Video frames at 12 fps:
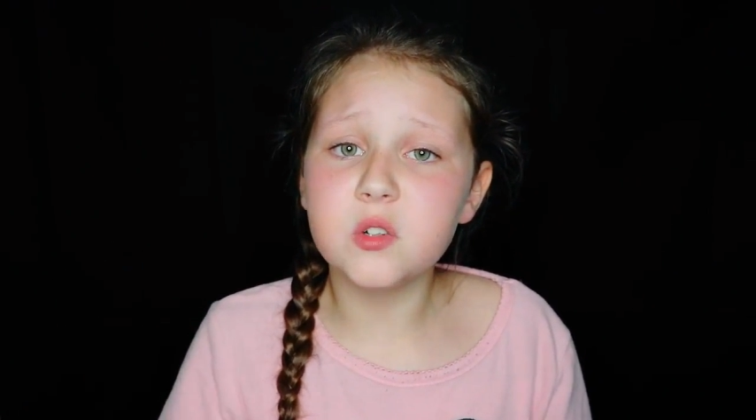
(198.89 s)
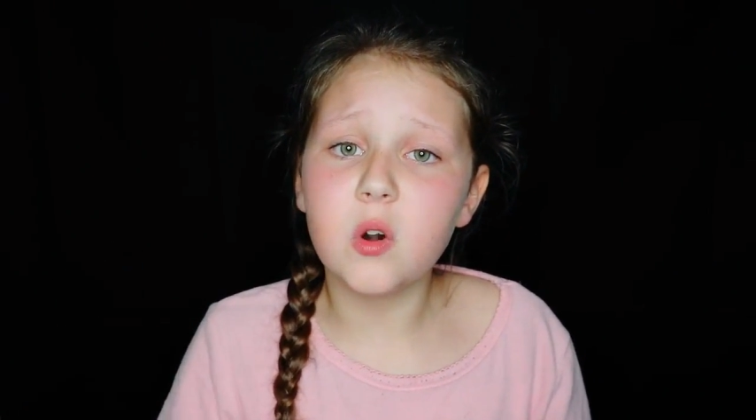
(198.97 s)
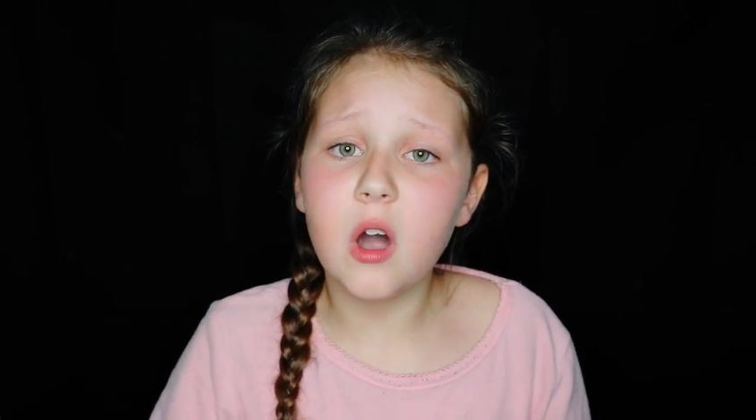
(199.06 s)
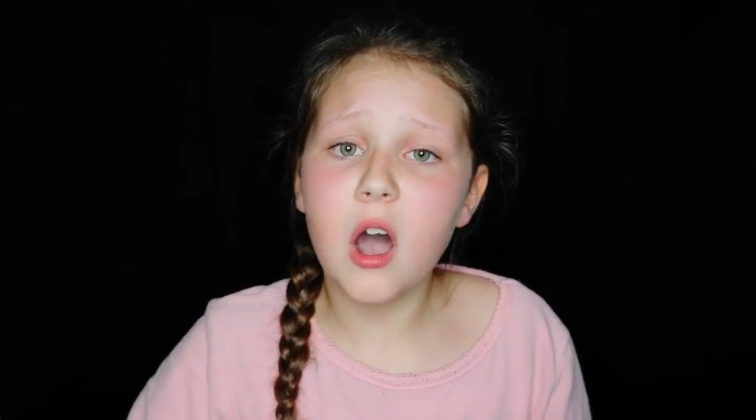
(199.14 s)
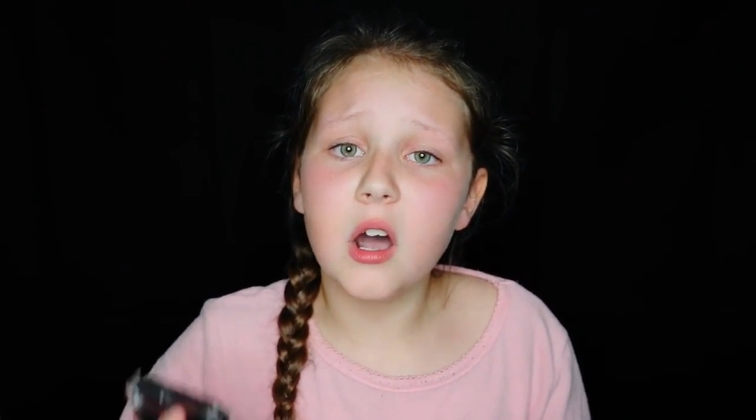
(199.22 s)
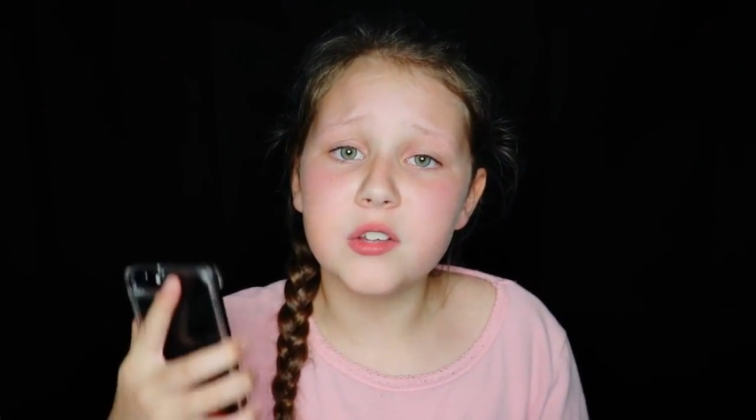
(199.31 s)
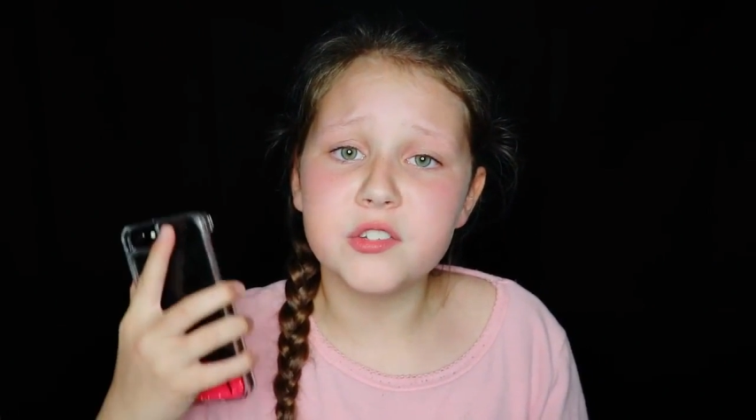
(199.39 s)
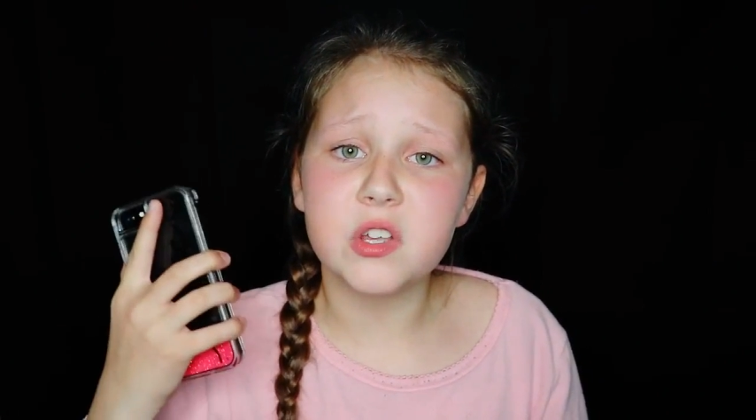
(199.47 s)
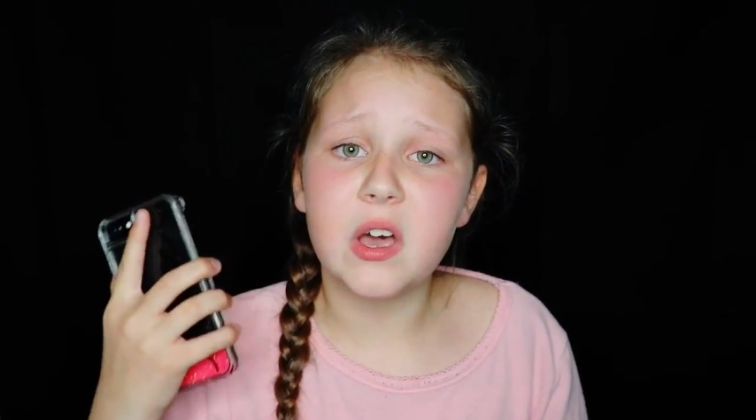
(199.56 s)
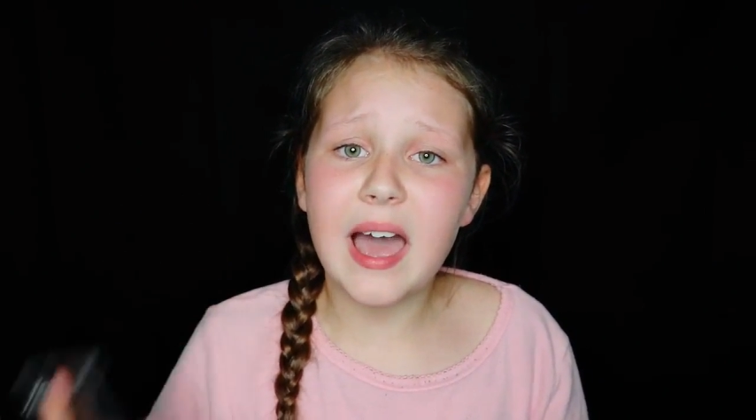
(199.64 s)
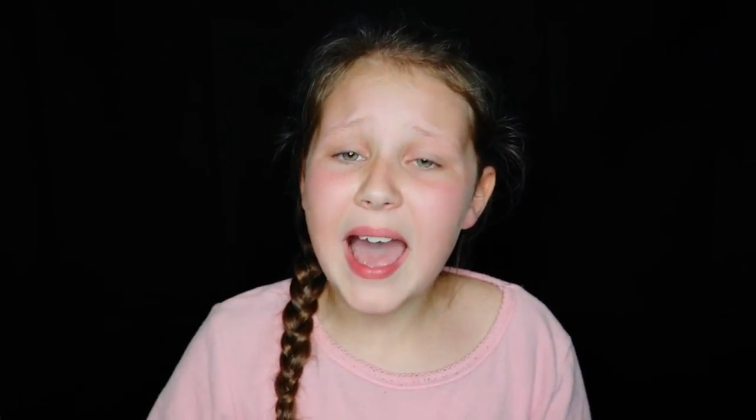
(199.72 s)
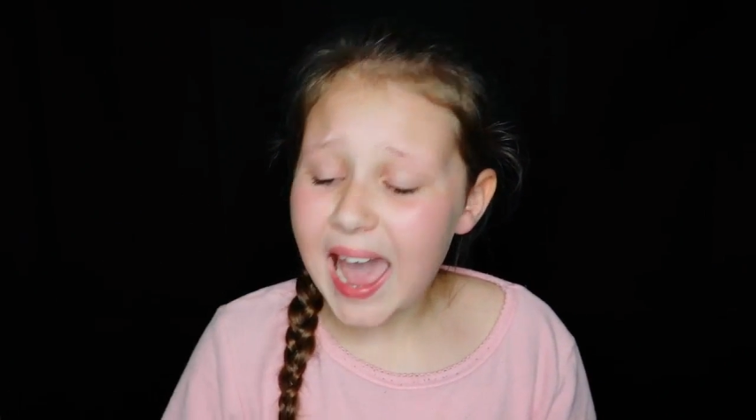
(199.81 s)
not
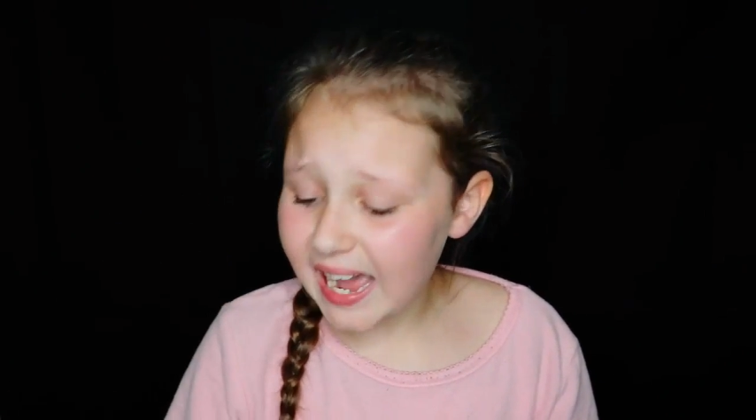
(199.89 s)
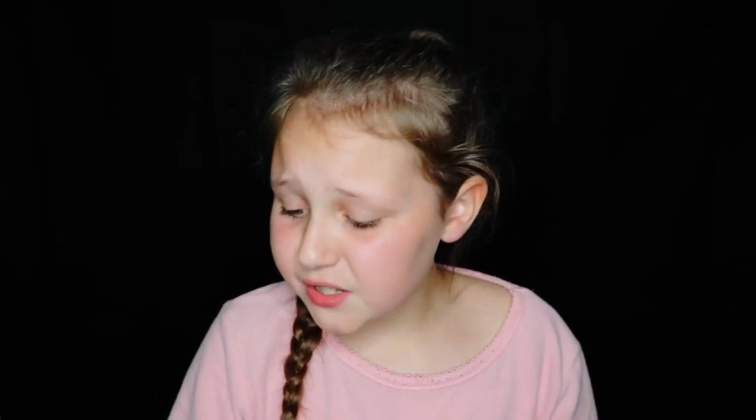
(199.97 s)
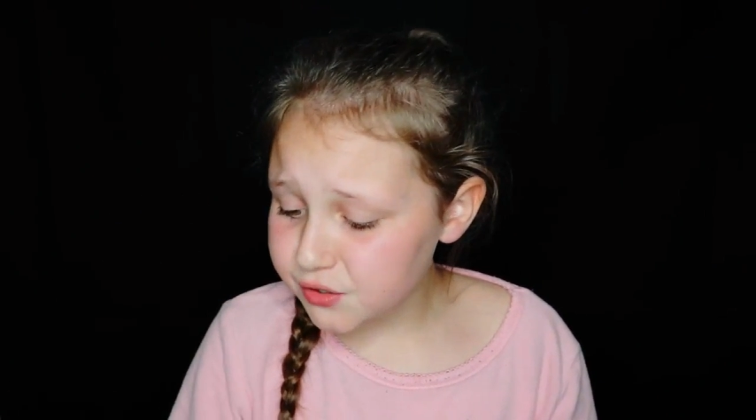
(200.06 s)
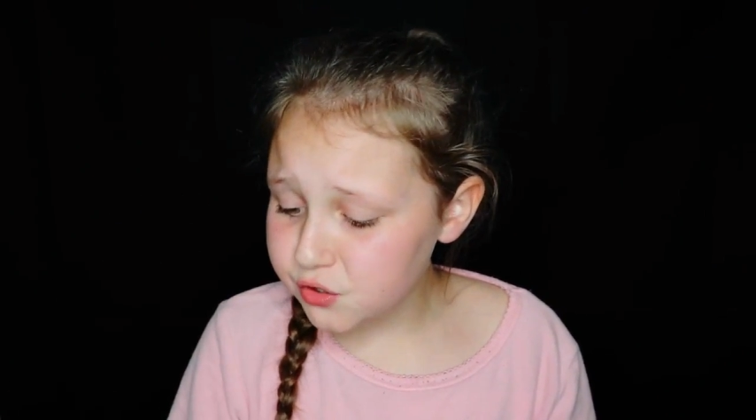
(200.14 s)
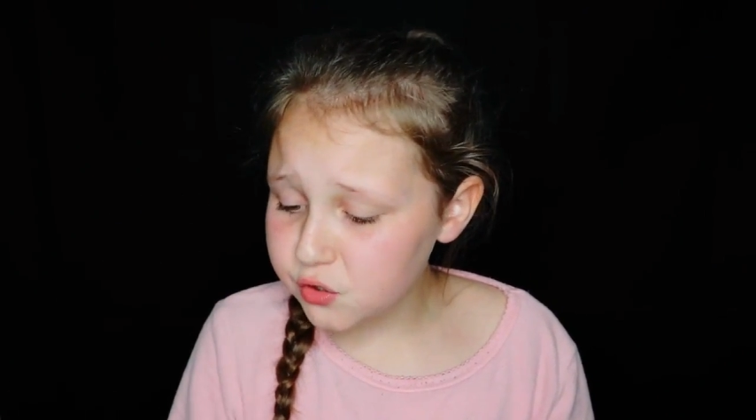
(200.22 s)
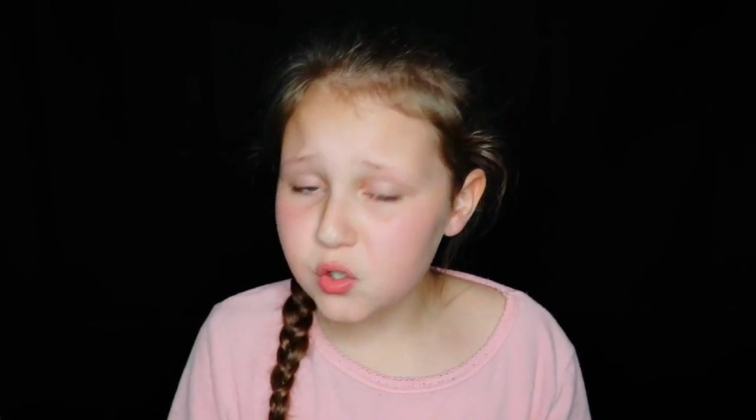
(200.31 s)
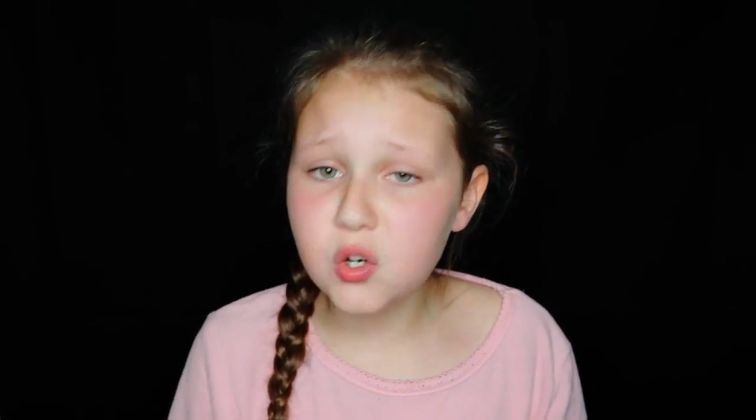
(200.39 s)
answer at